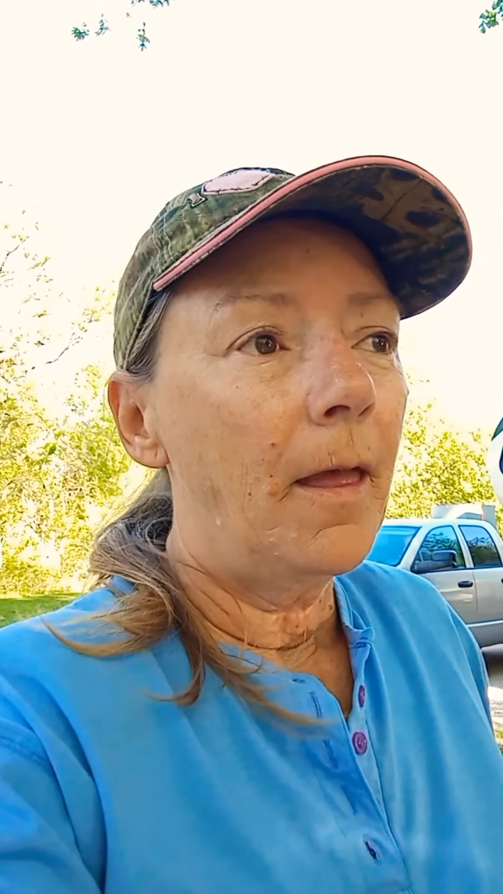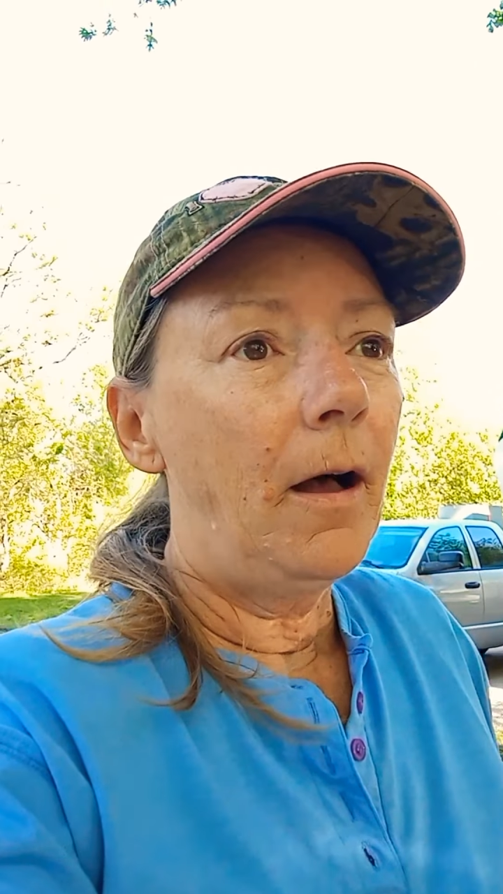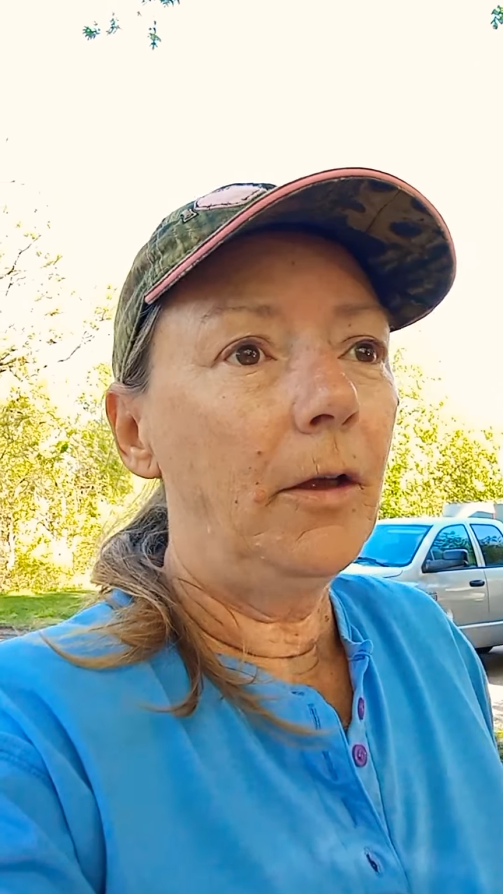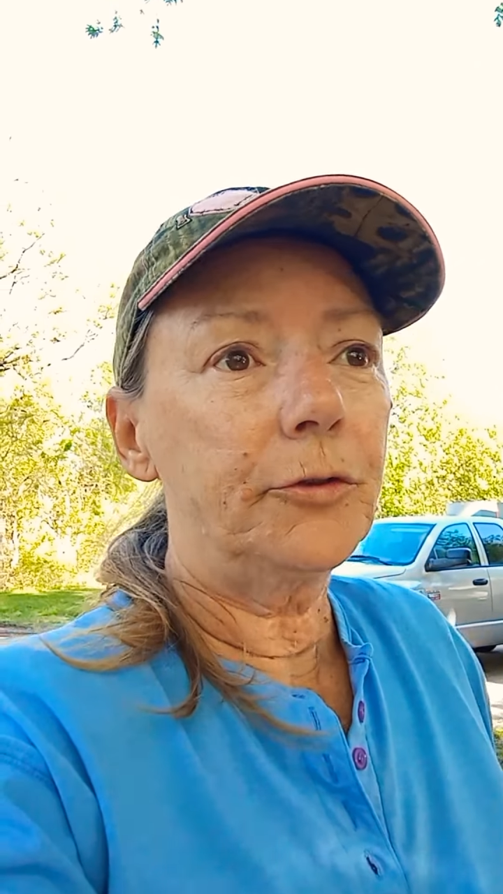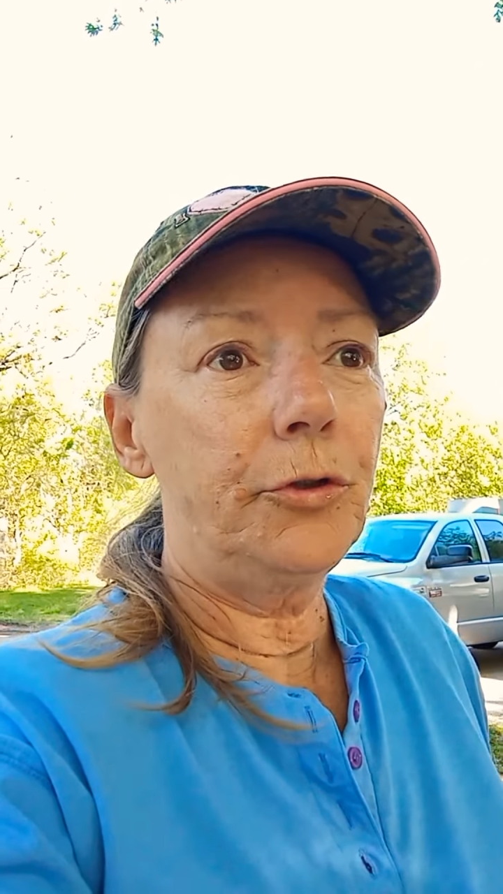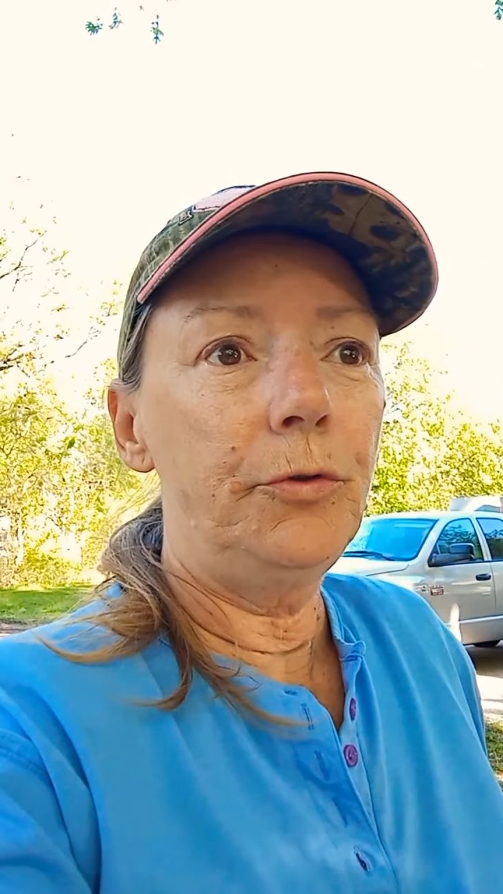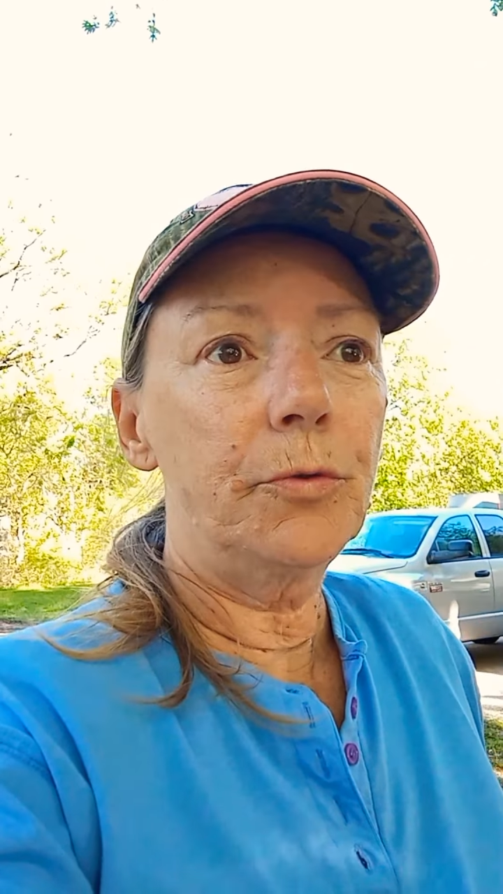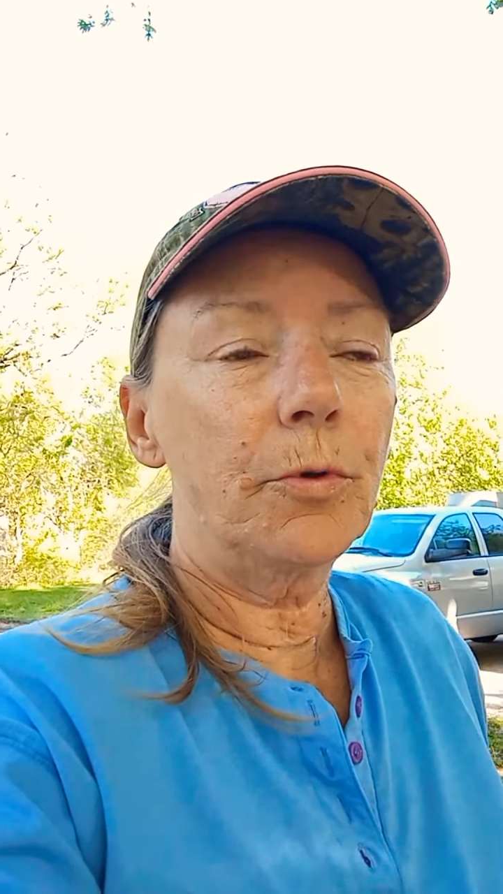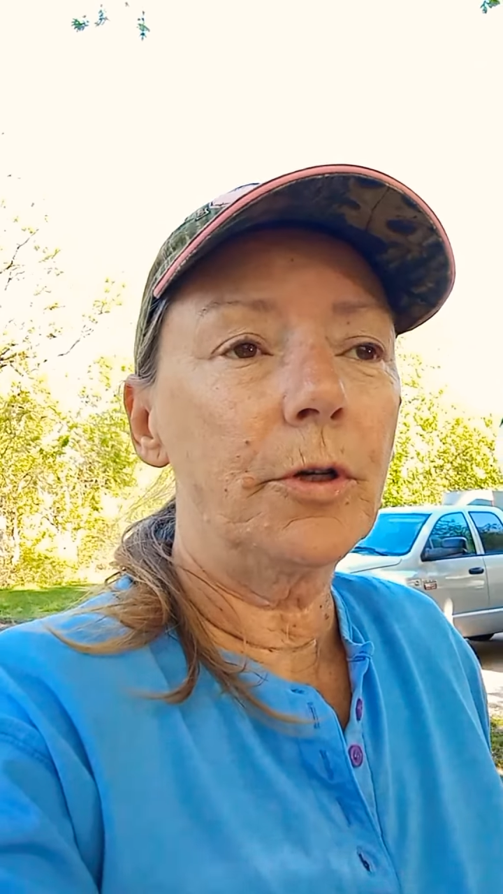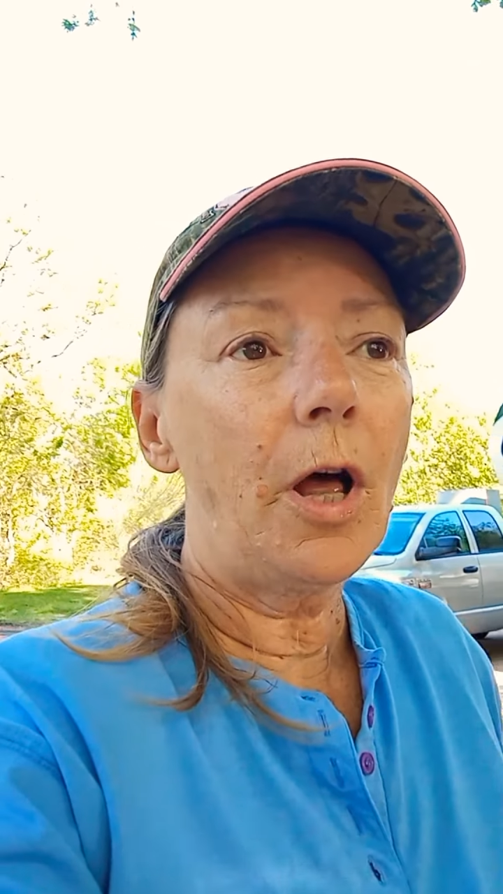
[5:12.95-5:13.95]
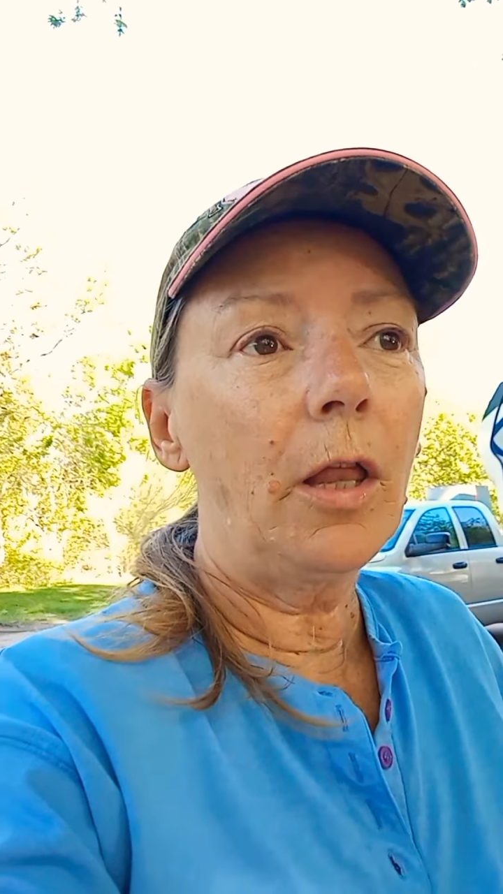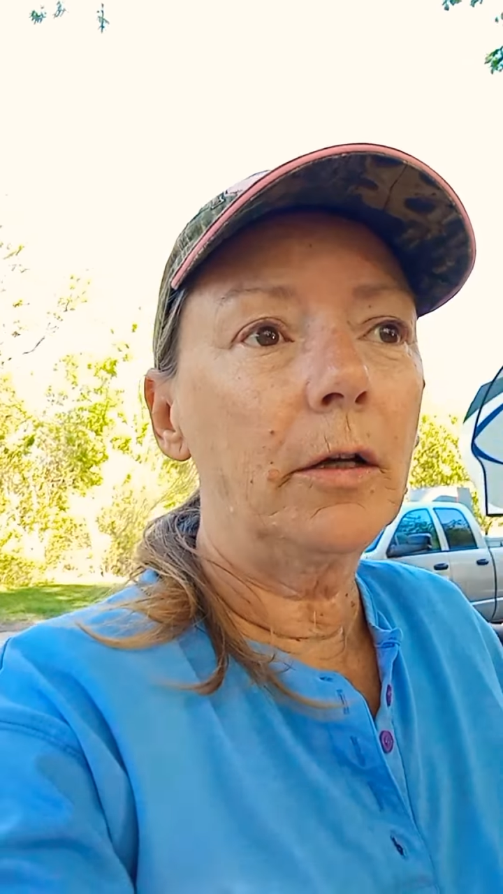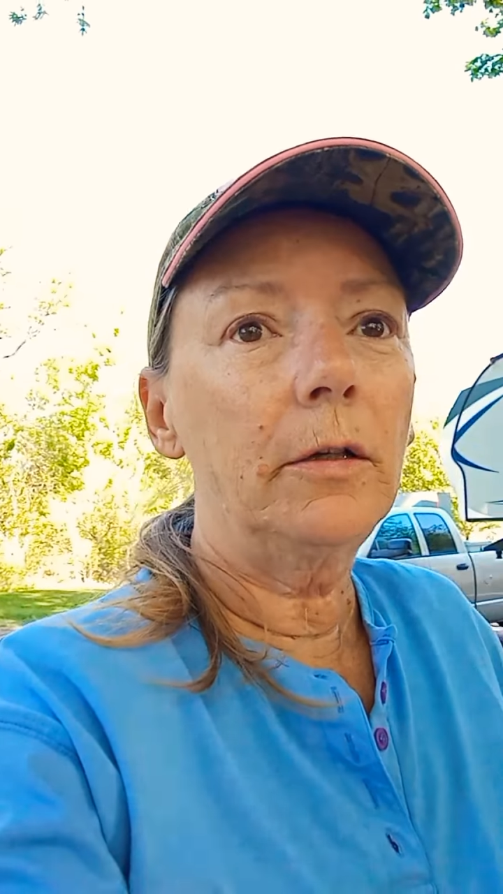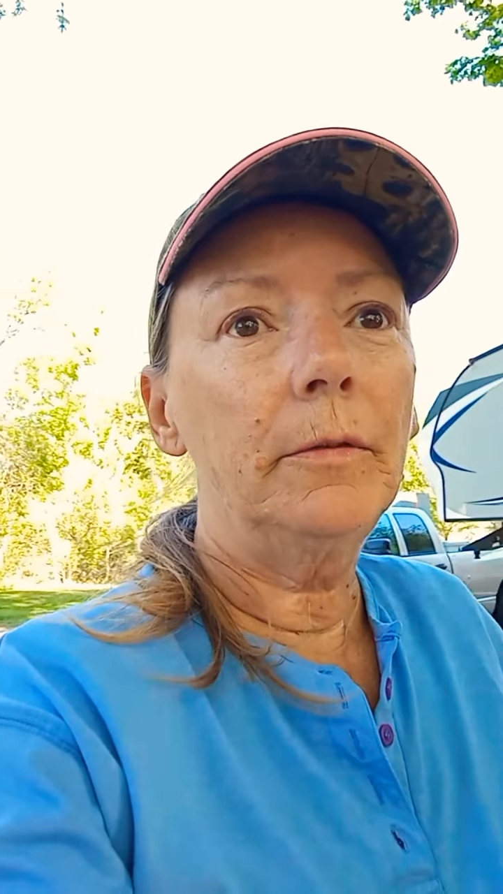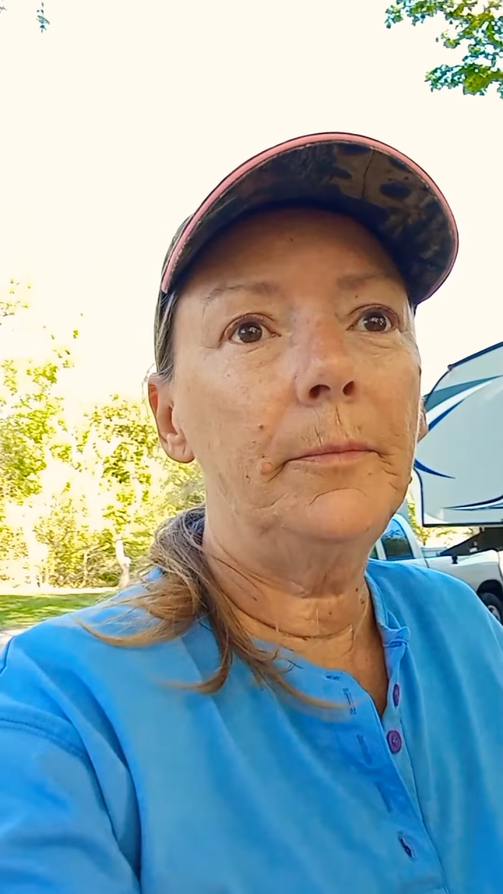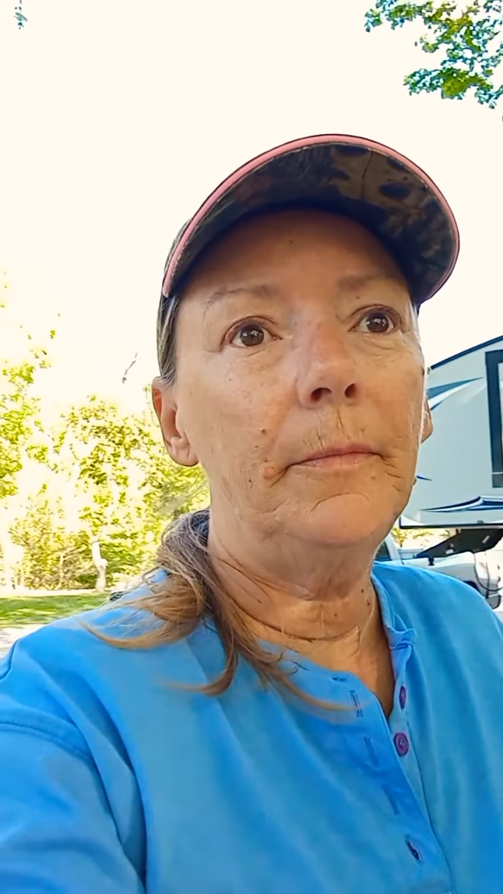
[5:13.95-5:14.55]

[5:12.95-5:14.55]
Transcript: all shoes were a dollar.